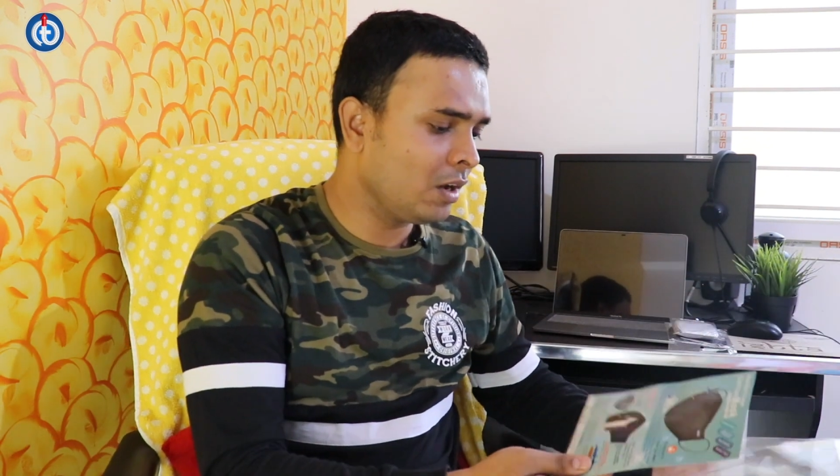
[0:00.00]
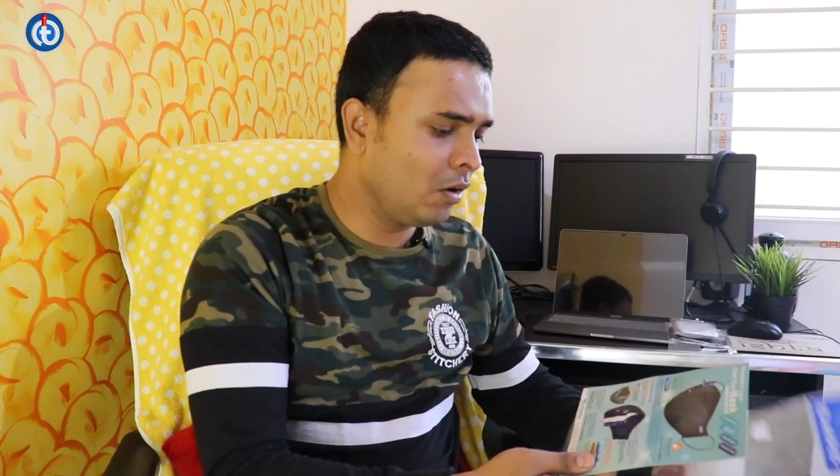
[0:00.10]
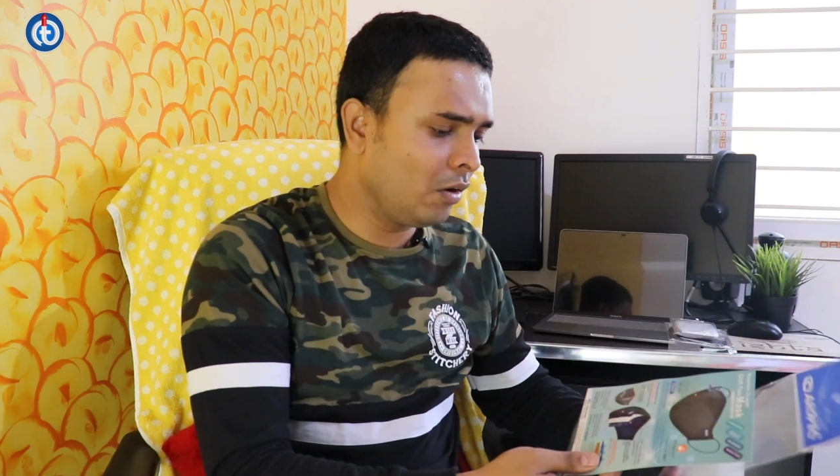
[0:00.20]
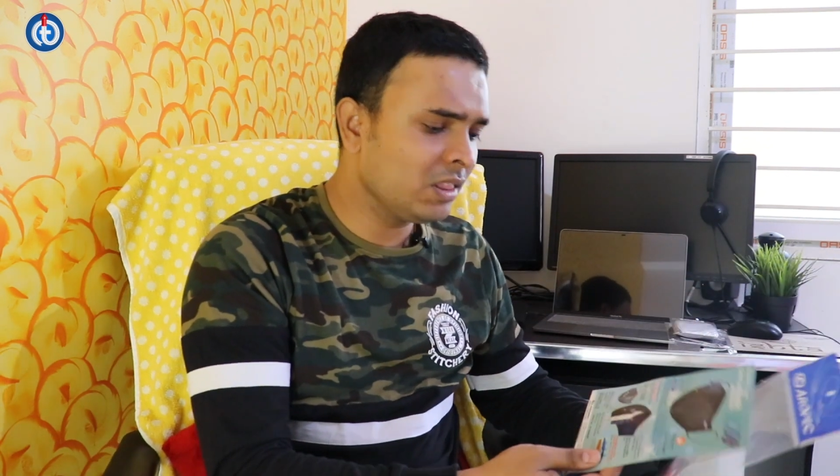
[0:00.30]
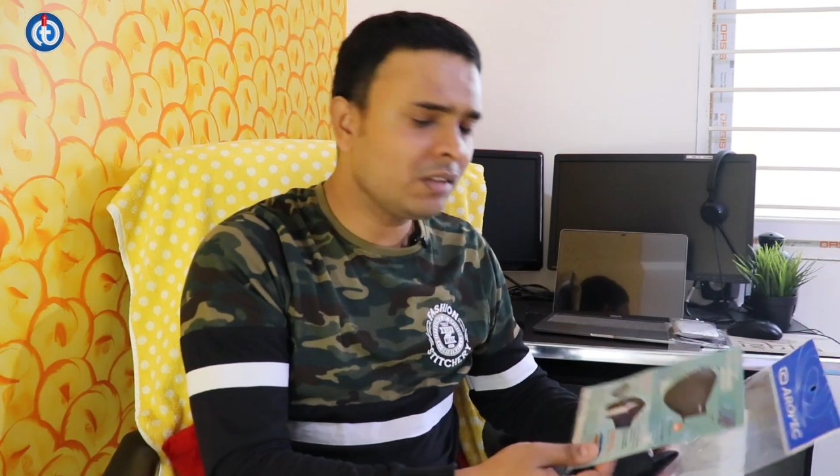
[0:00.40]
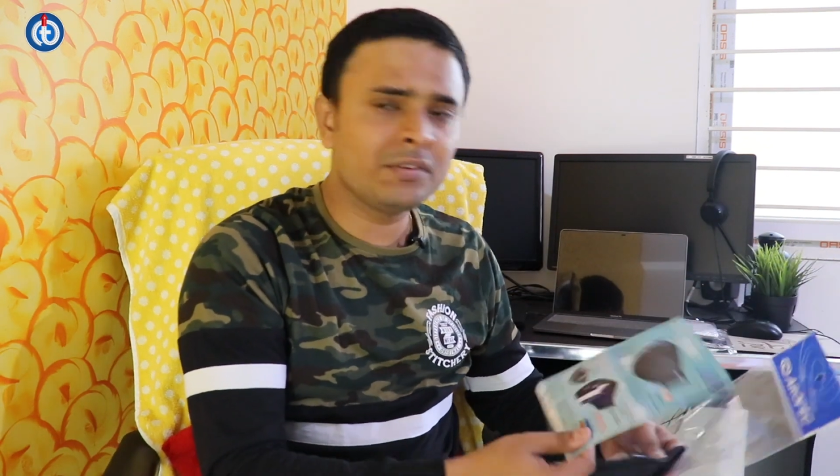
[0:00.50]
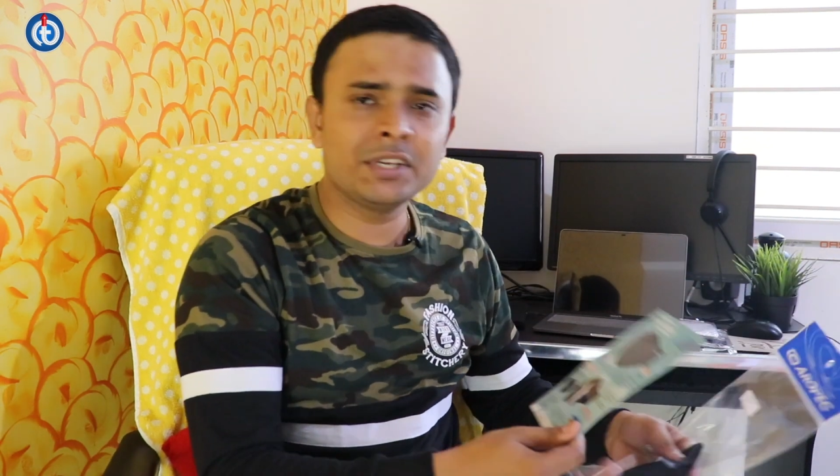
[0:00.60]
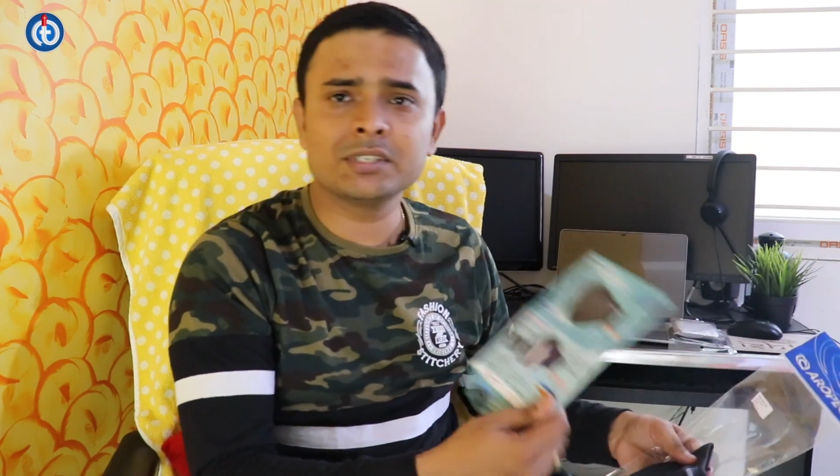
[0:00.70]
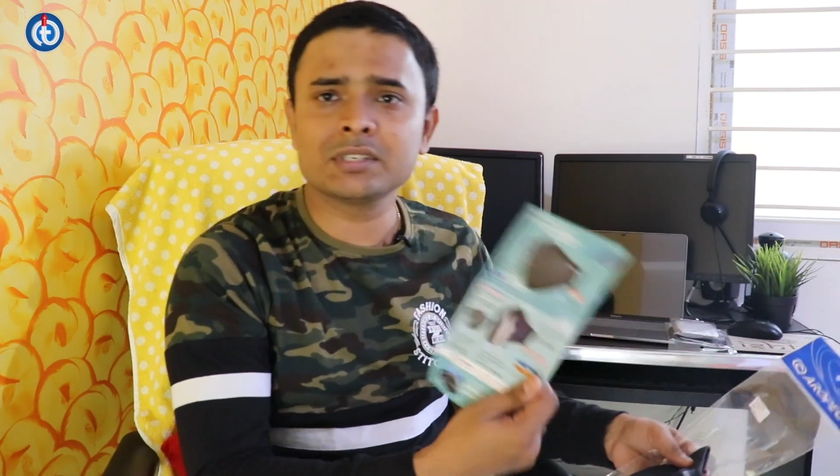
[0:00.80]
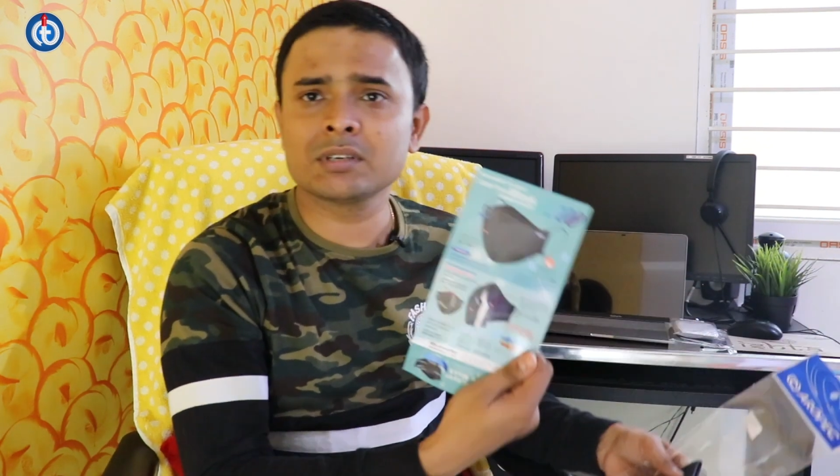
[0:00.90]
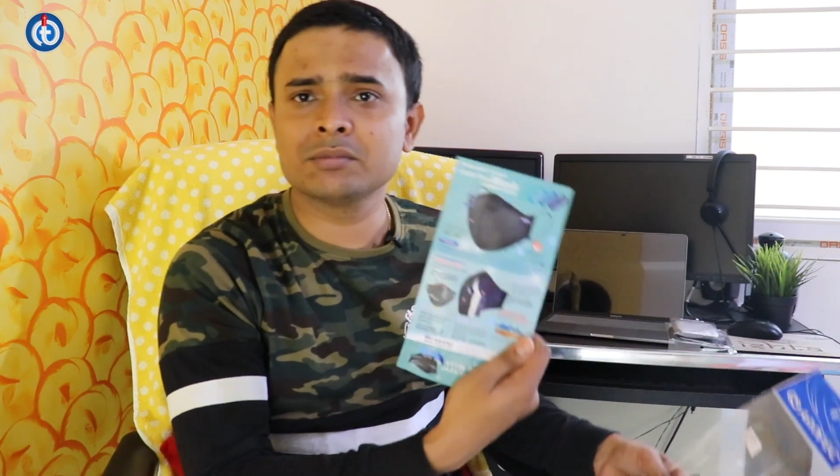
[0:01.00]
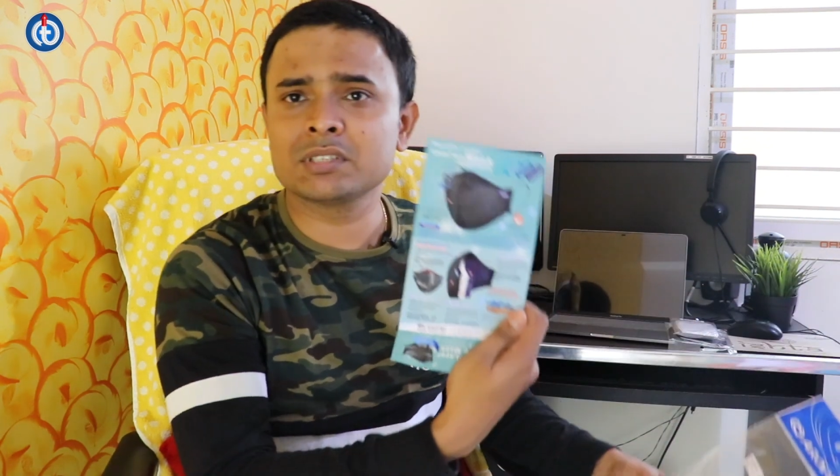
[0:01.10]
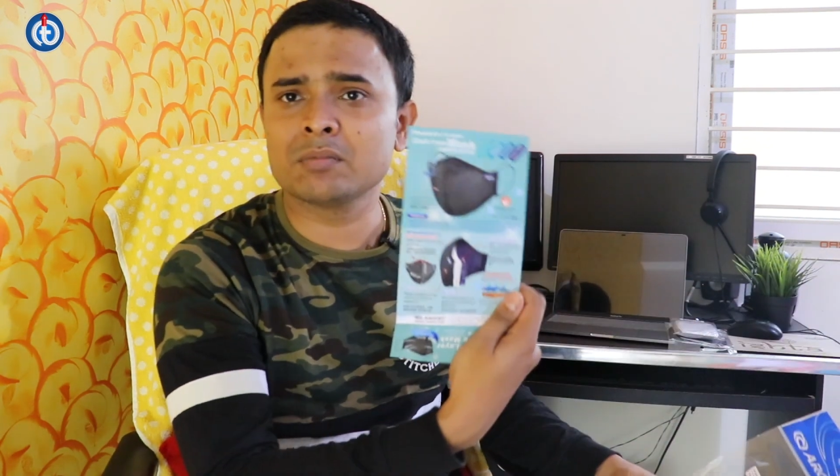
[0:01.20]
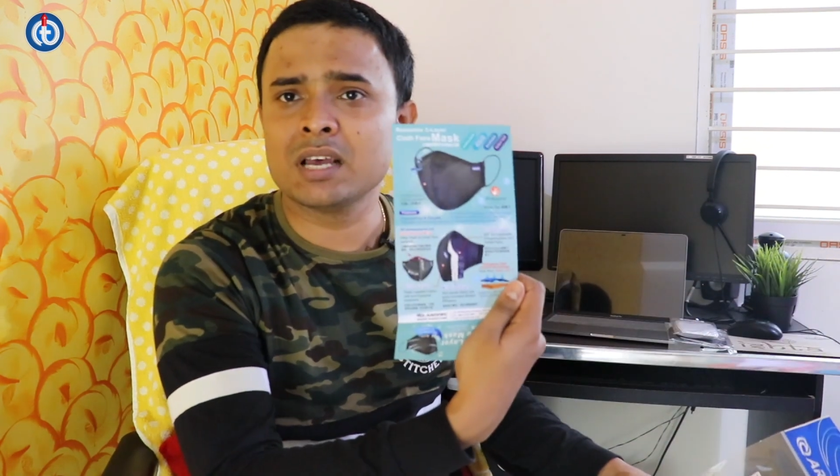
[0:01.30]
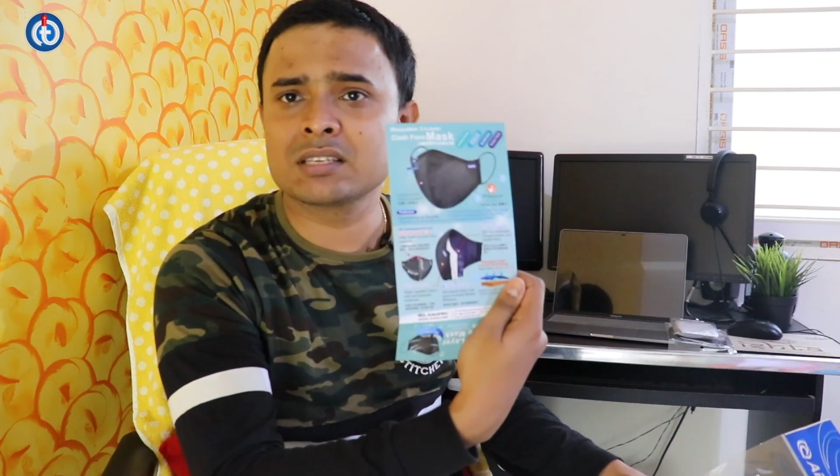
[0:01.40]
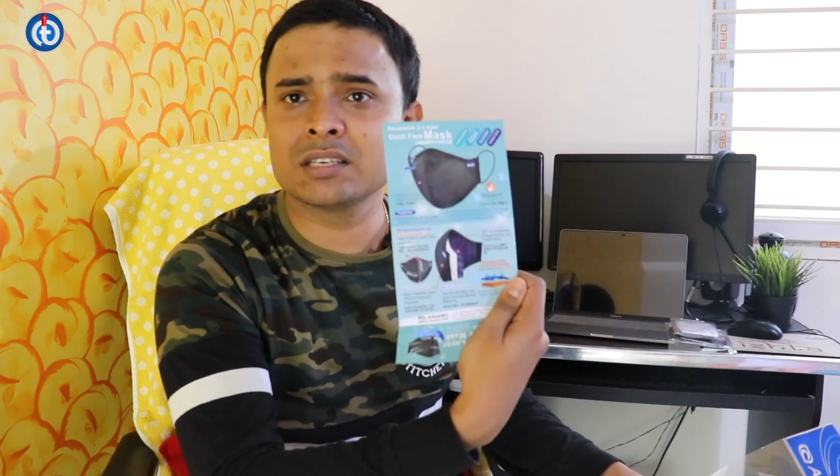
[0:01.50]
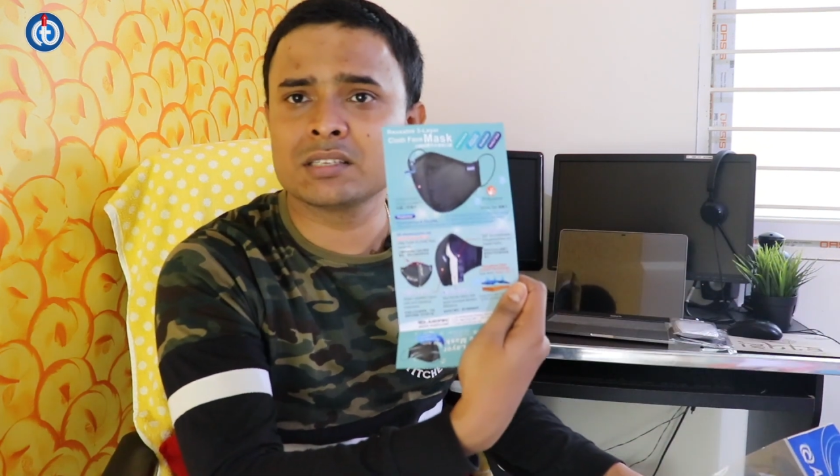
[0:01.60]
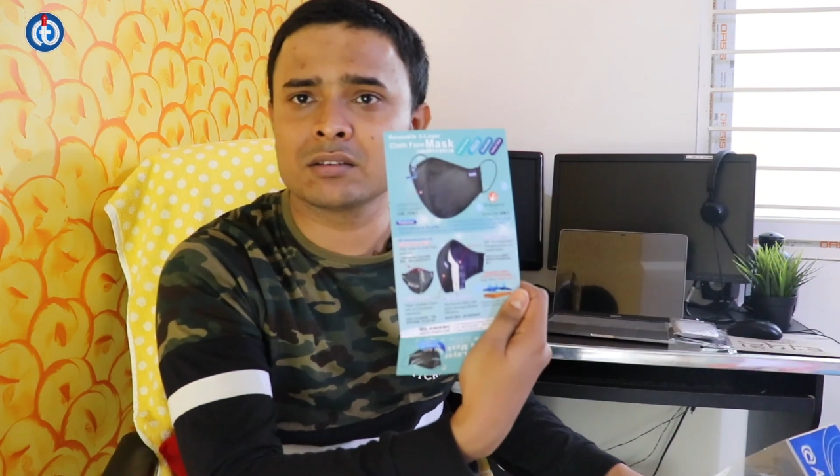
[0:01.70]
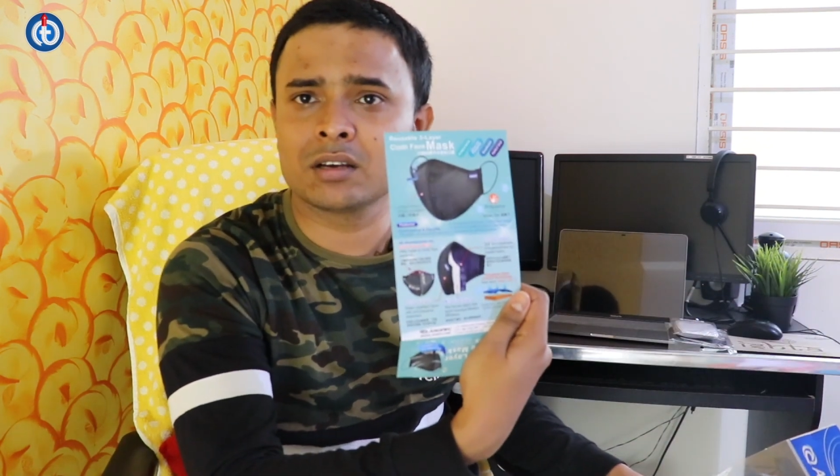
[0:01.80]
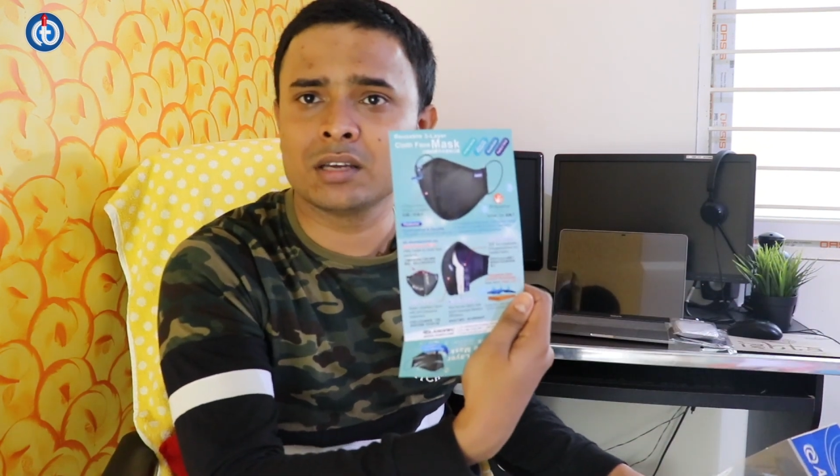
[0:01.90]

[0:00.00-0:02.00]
all the features of this mask is